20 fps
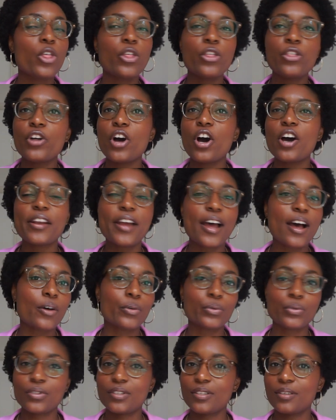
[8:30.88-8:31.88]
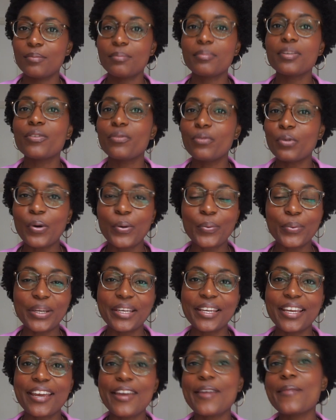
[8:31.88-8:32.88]
thought out before we
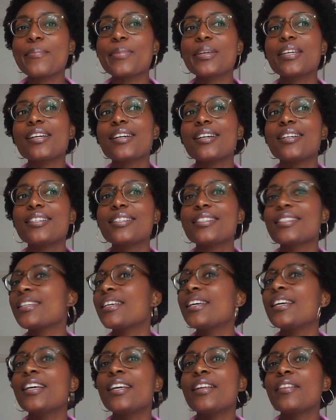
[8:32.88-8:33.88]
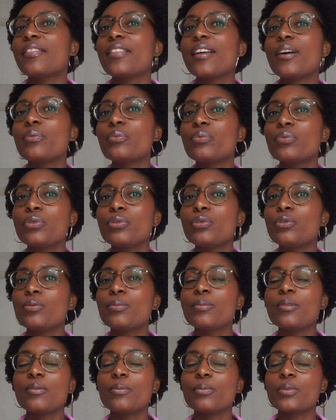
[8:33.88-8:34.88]
came, because that
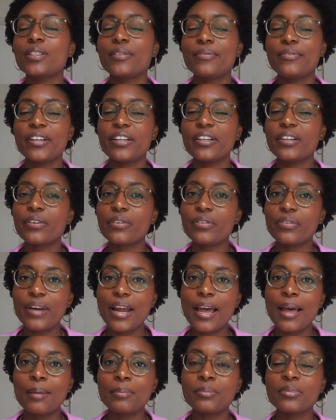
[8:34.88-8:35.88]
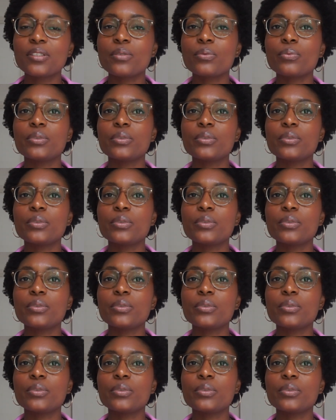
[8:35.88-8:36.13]
room was very cramped.